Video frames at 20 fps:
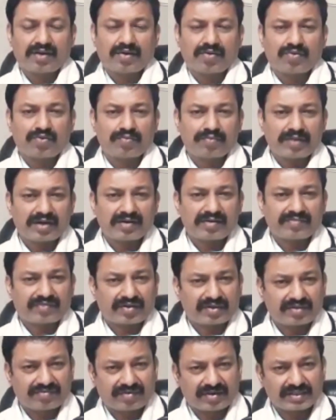Woman, for
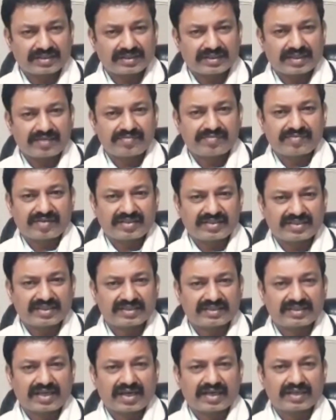the first time when she is
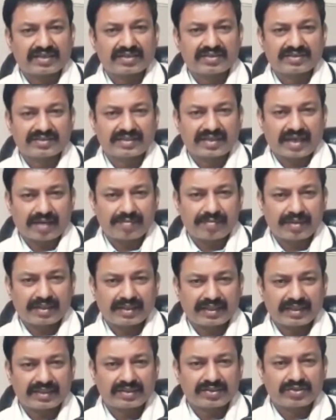diagnosed
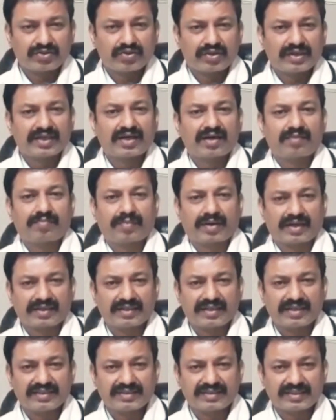diabetic during her
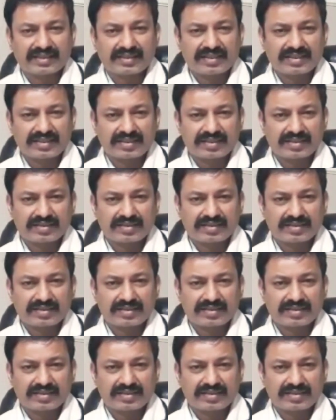pregnancy,